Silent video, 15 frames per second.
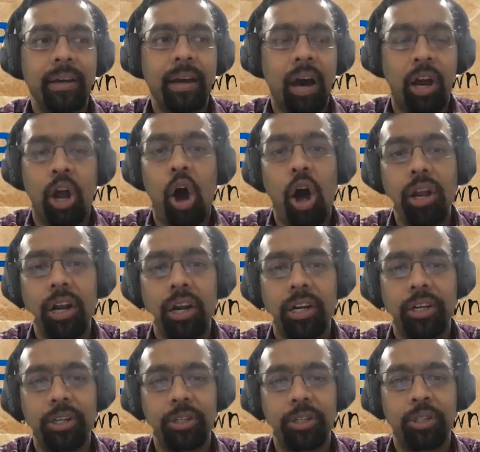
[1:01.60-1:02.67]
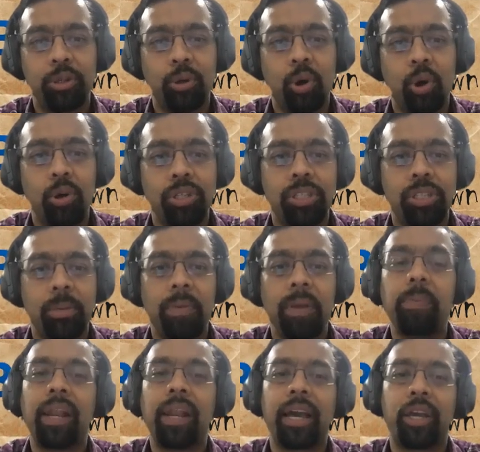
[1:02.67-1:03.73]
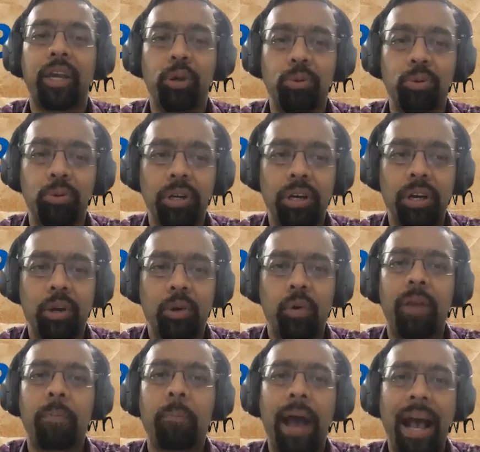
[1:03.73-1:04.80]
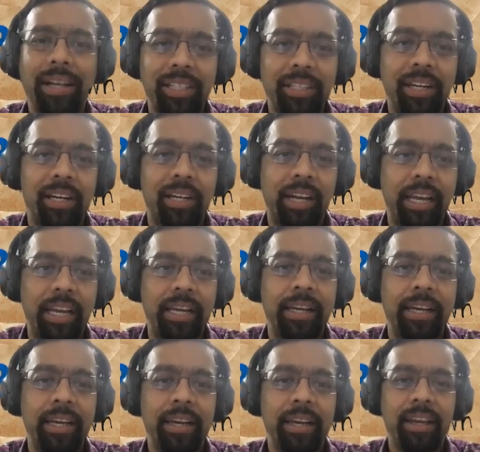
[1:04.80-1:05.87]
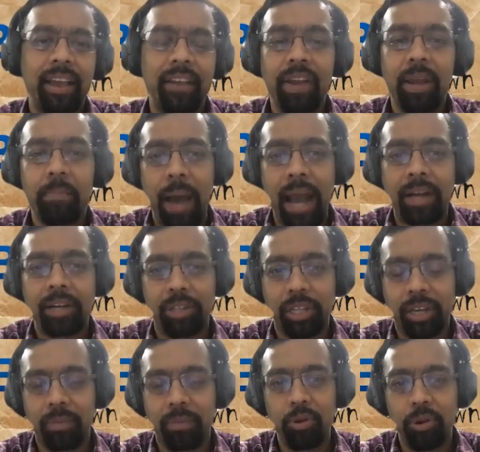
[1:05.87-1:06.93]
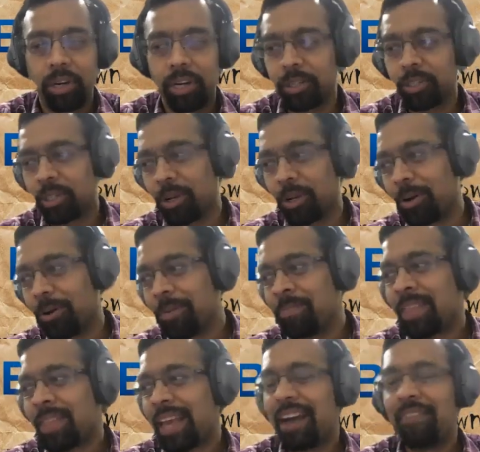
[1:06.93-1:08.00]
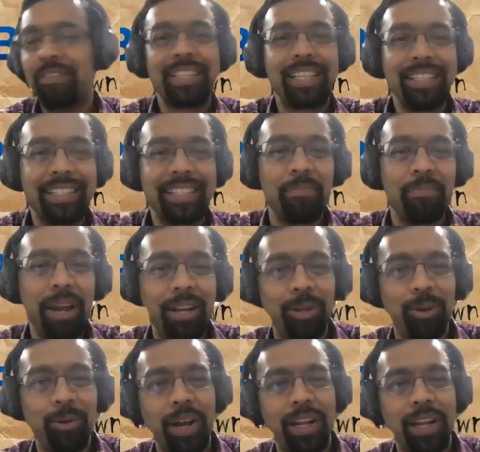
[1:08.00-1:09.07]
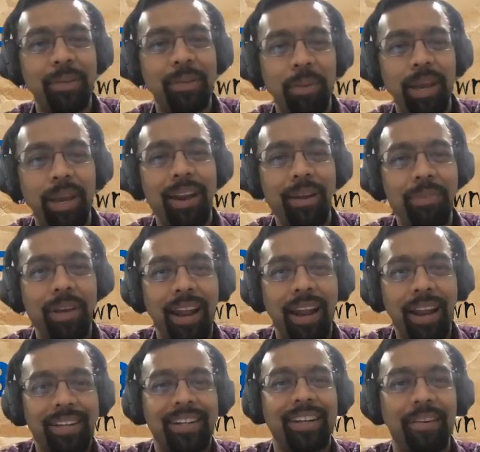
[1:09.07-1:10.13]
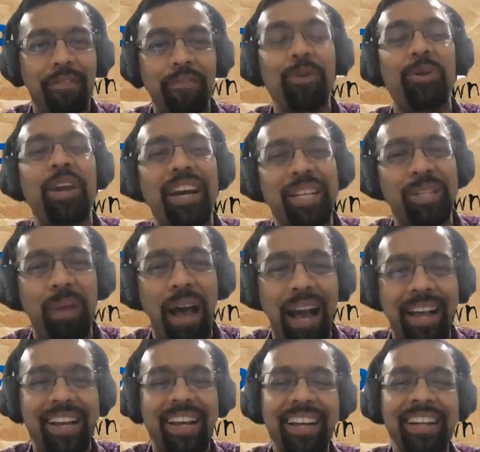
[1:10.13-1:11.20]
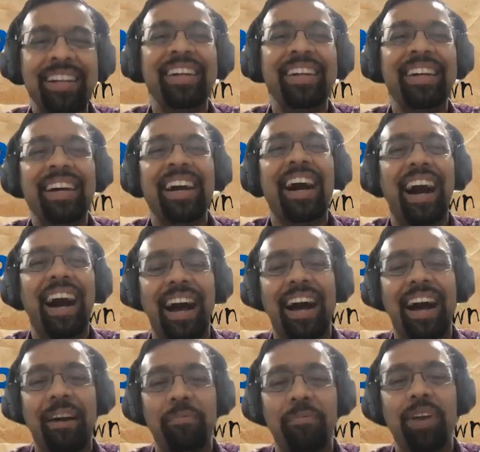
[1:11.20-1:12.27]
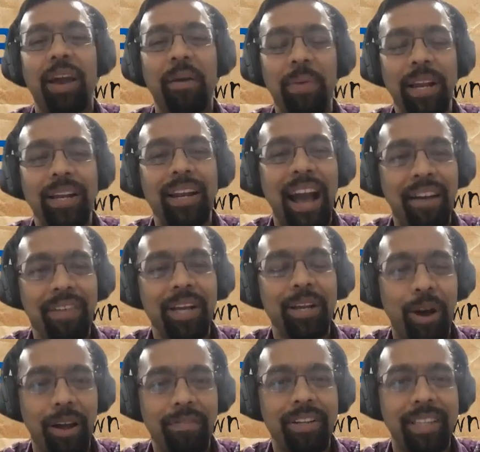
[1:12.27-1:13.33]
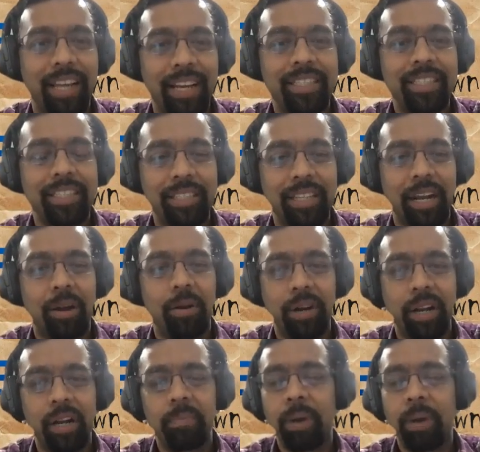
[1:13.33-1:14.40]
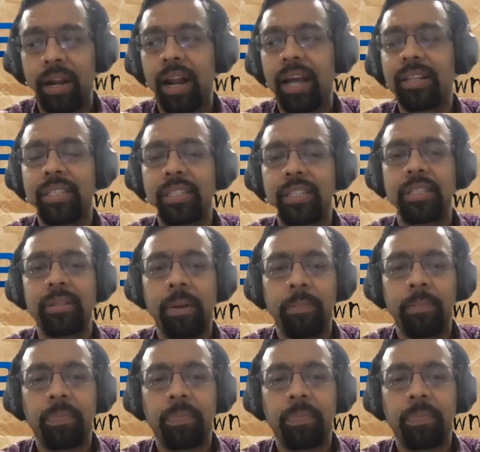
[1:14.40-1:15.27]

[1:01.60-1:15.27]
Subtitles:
are honored to host people like you who are passionately giving back to the community. So ever since I met you at the BRM Connect a few years back, we have been having conversations around it. But let's,